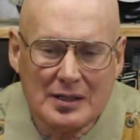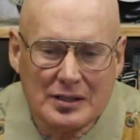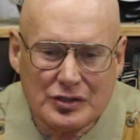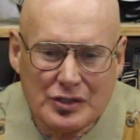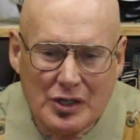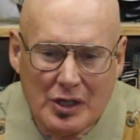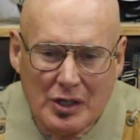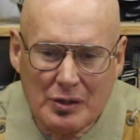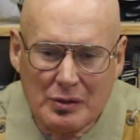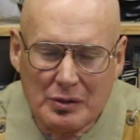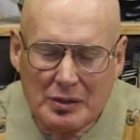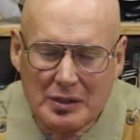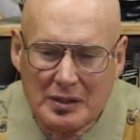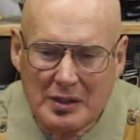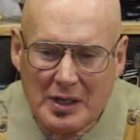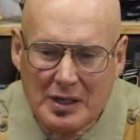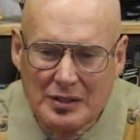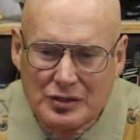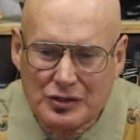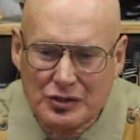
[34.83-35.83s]
So
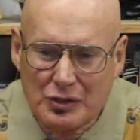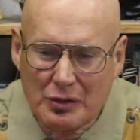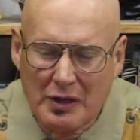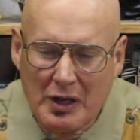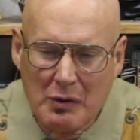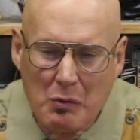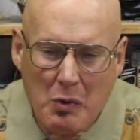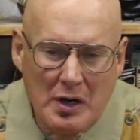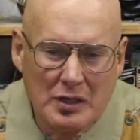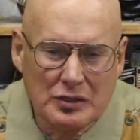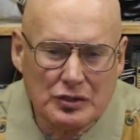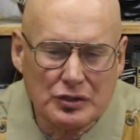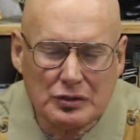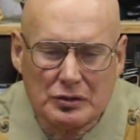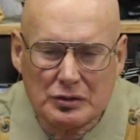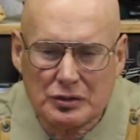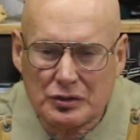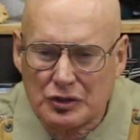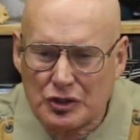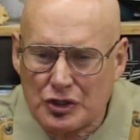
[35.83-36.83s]
they want to
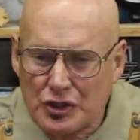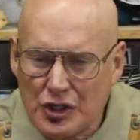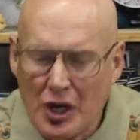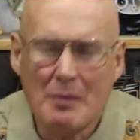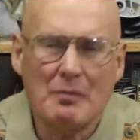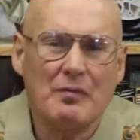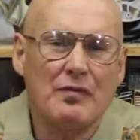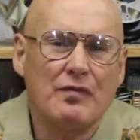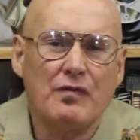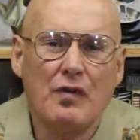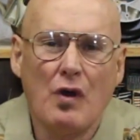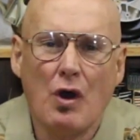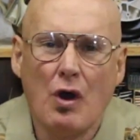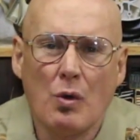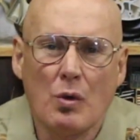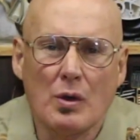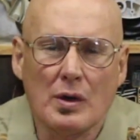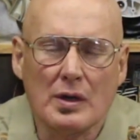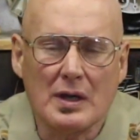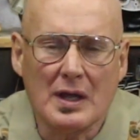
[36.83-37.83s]
jump
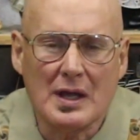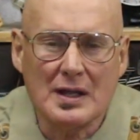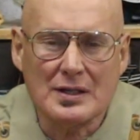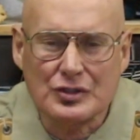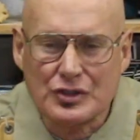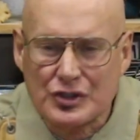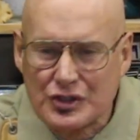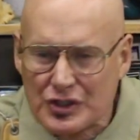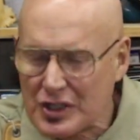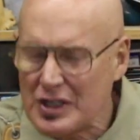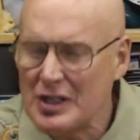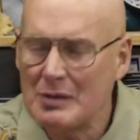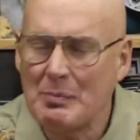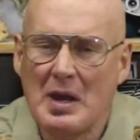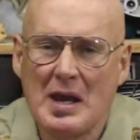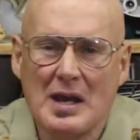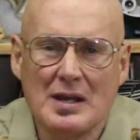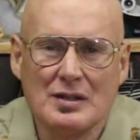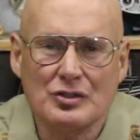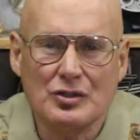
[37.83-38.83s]
forward and skip
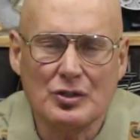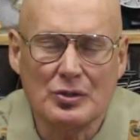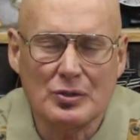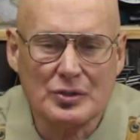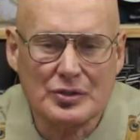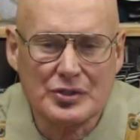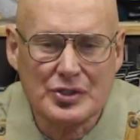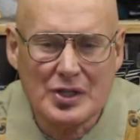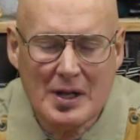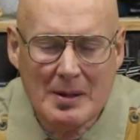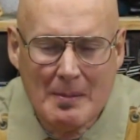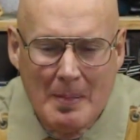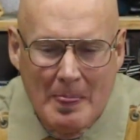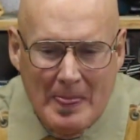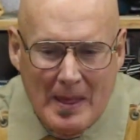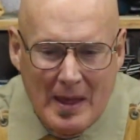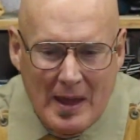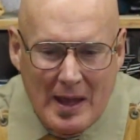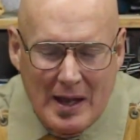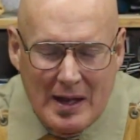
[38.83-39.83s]
hand tools.
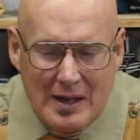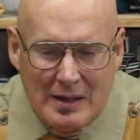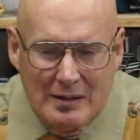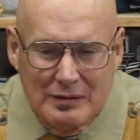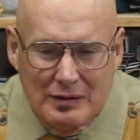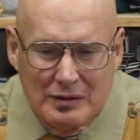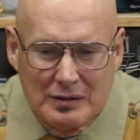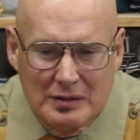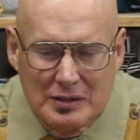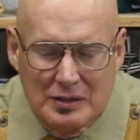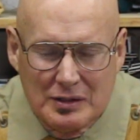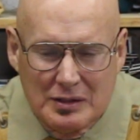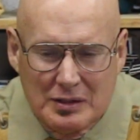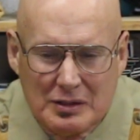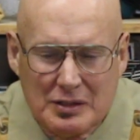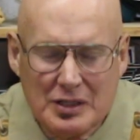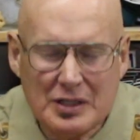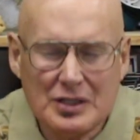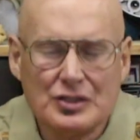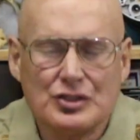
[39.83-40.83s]
And
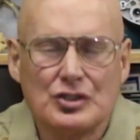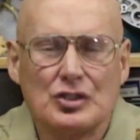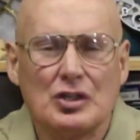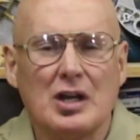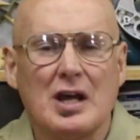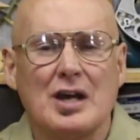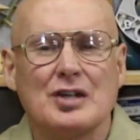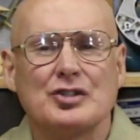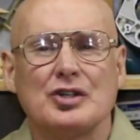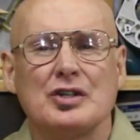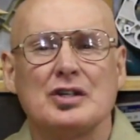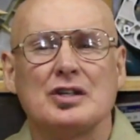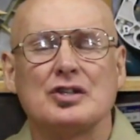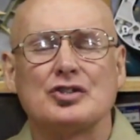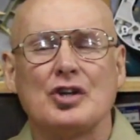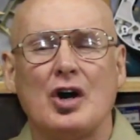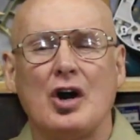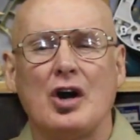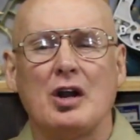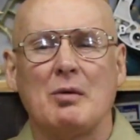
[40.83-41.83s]
this lesson
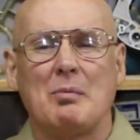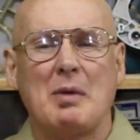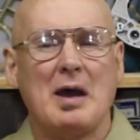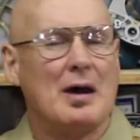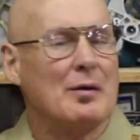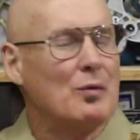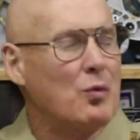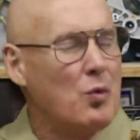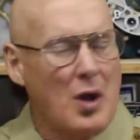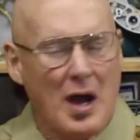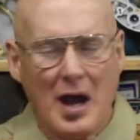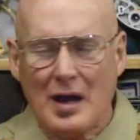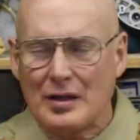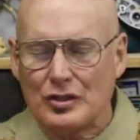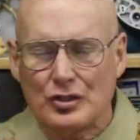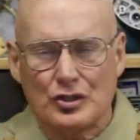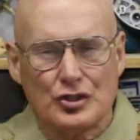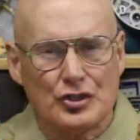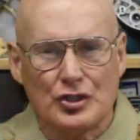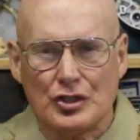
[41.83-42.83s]
is all about why
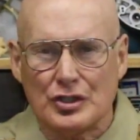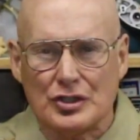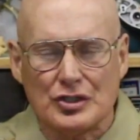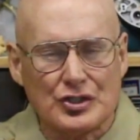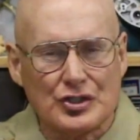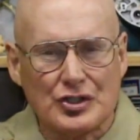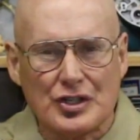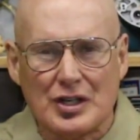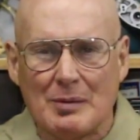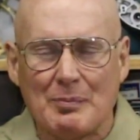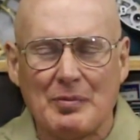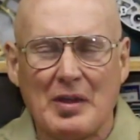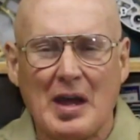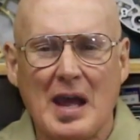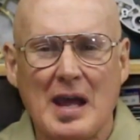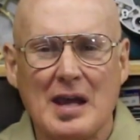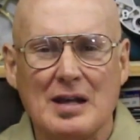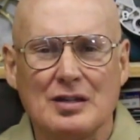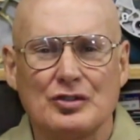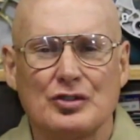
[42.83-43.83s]
you shouldn't skip the
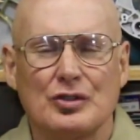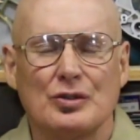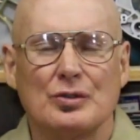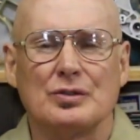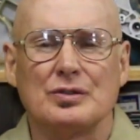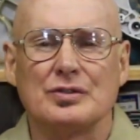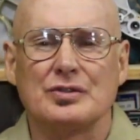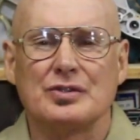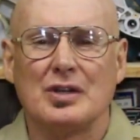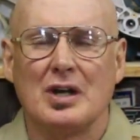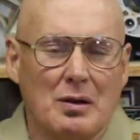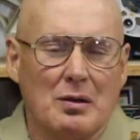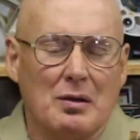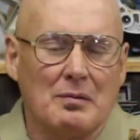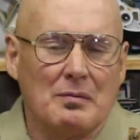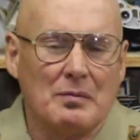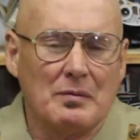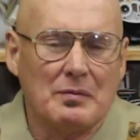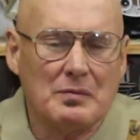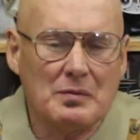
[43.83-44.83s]
hand tools.
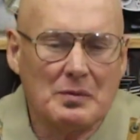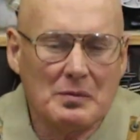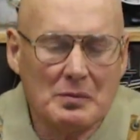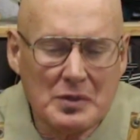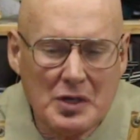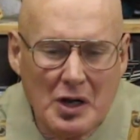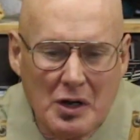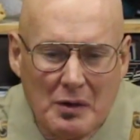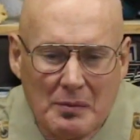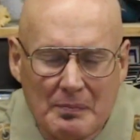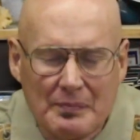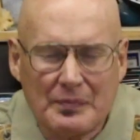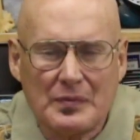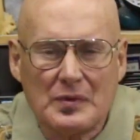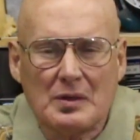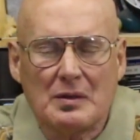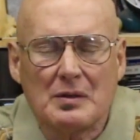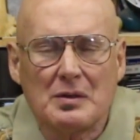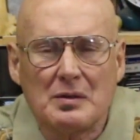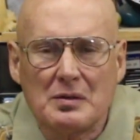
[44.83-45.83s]
You know,
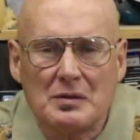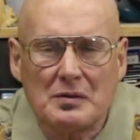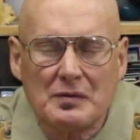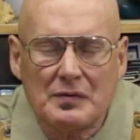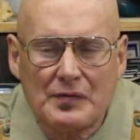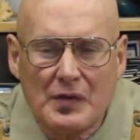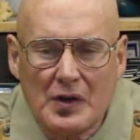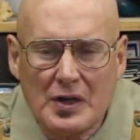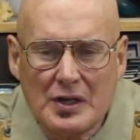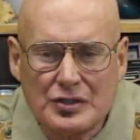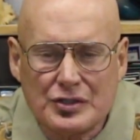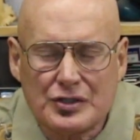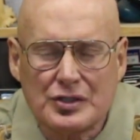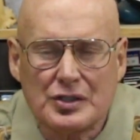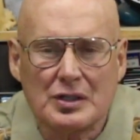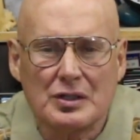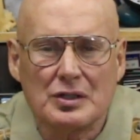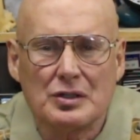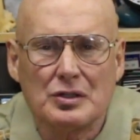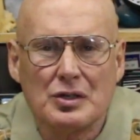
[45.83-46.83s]

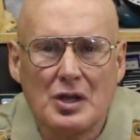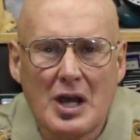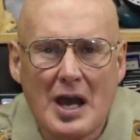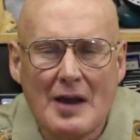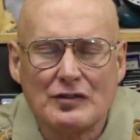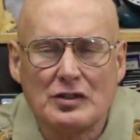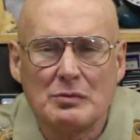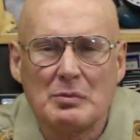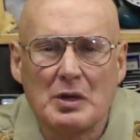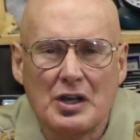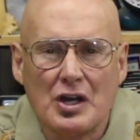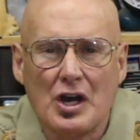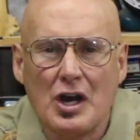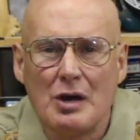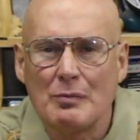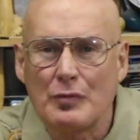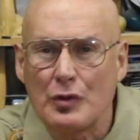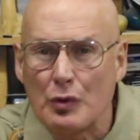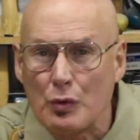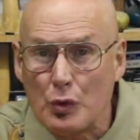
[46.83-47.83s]
first you have to
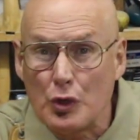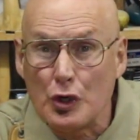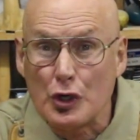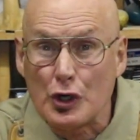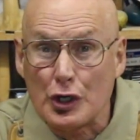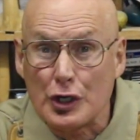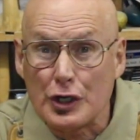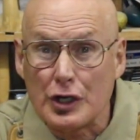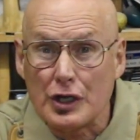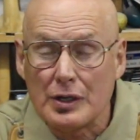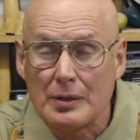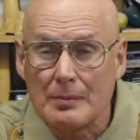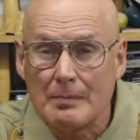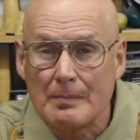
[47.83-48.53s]
become the wood.